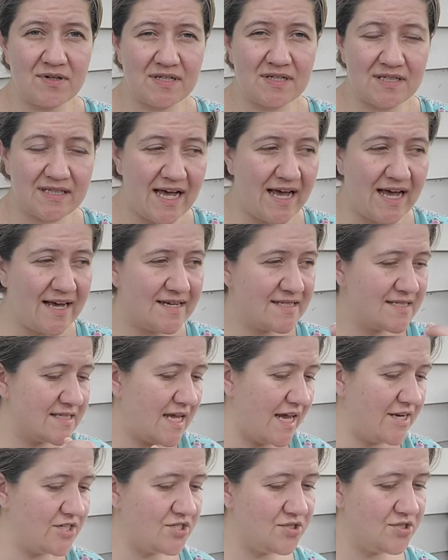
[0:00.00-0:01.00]
a class.
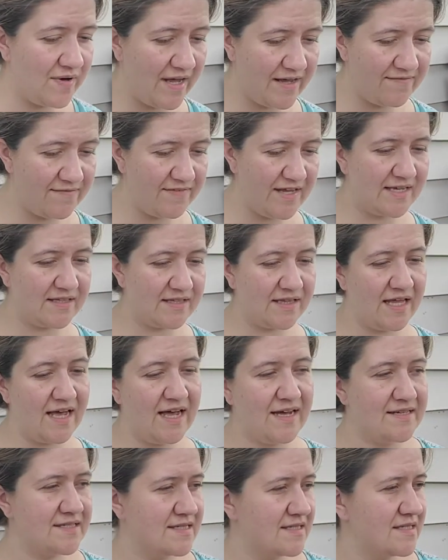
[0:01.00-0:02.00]
I do have a
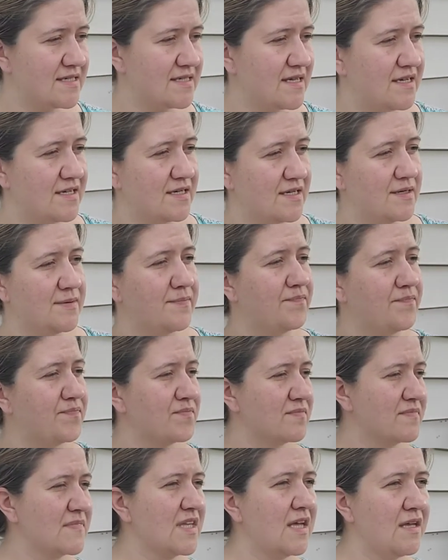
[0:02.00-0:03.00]
class um,
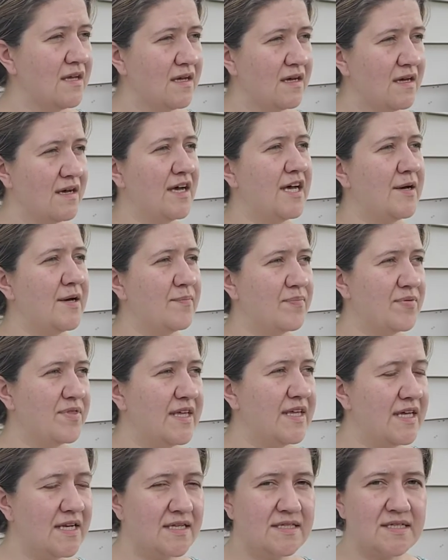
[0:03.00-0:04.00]
up
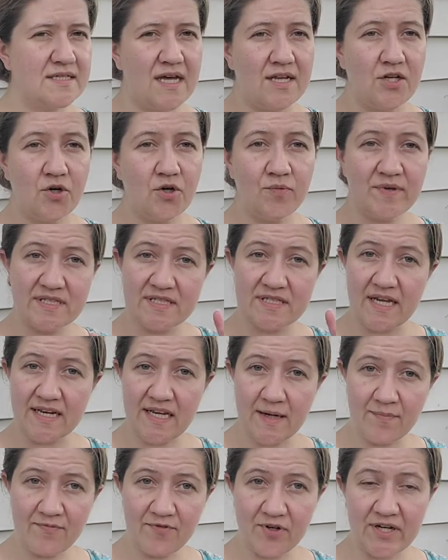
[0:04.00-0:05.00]
that uh, no one signed
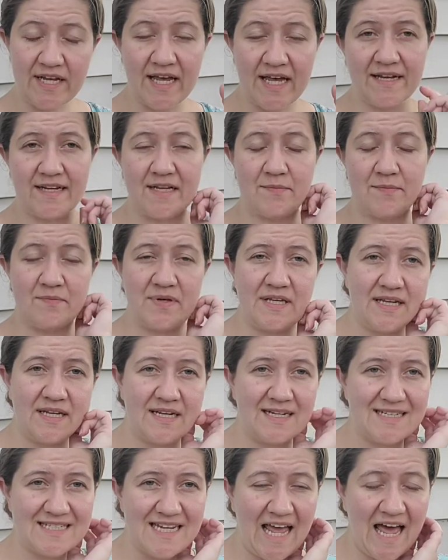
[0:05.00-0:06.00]
up for yet in
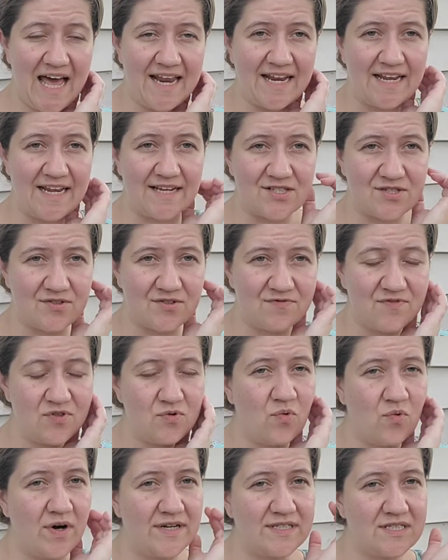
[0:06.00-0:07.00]
beginning tatting. So if you
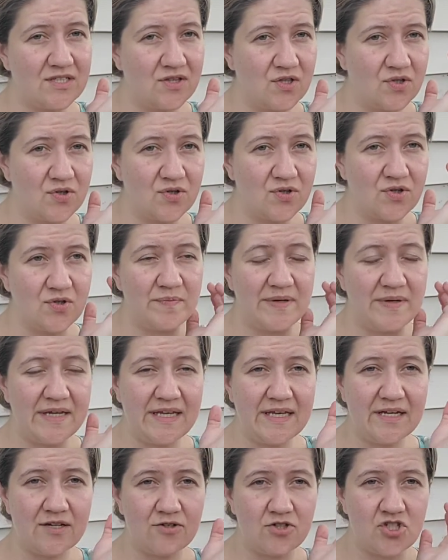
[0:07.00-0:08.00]
want to learn
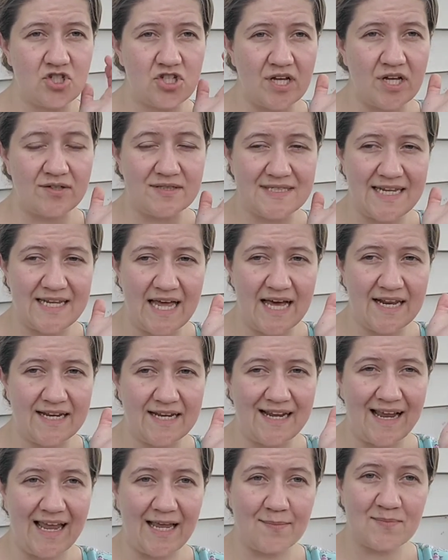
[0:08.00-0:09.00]
beginner shuttle tatting,
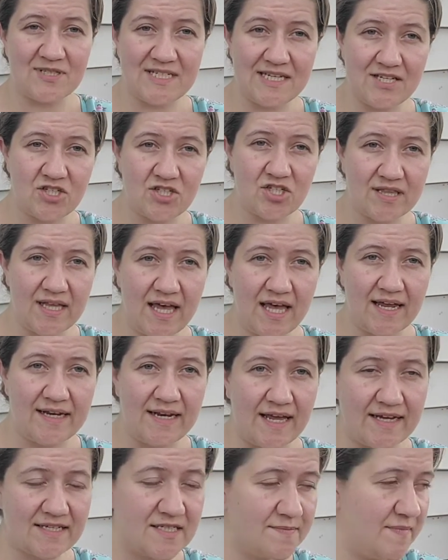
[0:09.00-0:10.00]
I am teaching that
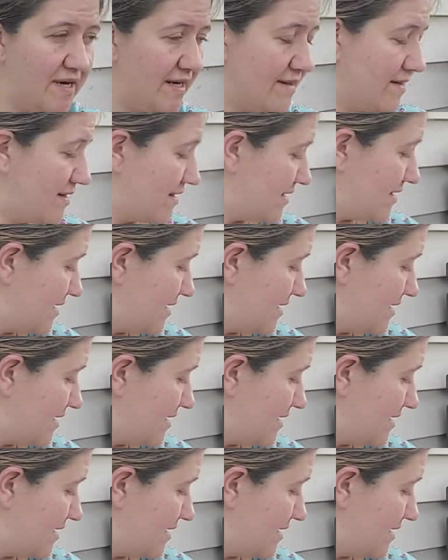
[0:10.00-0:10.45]
next month.